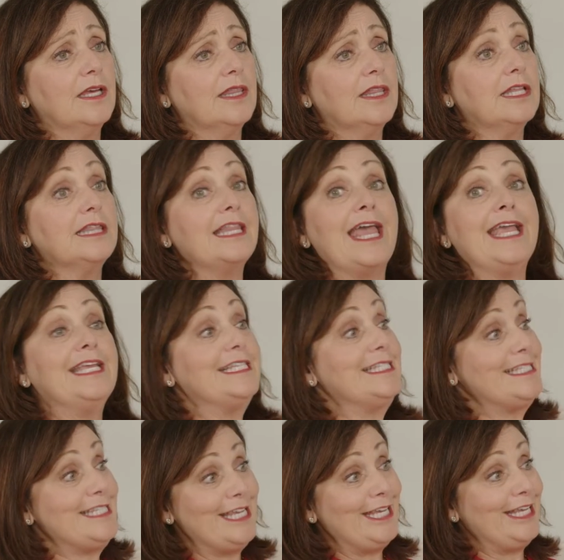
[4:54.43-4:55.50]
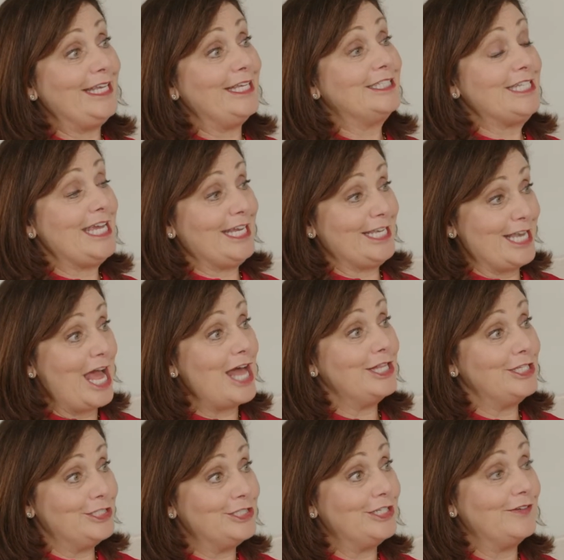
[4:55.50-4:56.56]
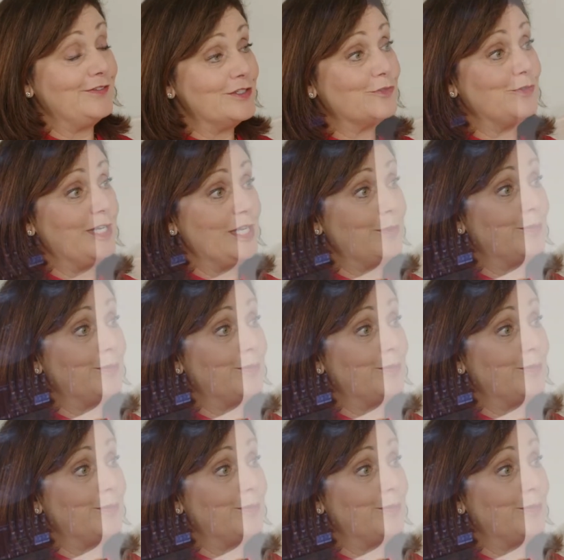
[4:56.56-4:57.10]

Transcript: legacy technology of screening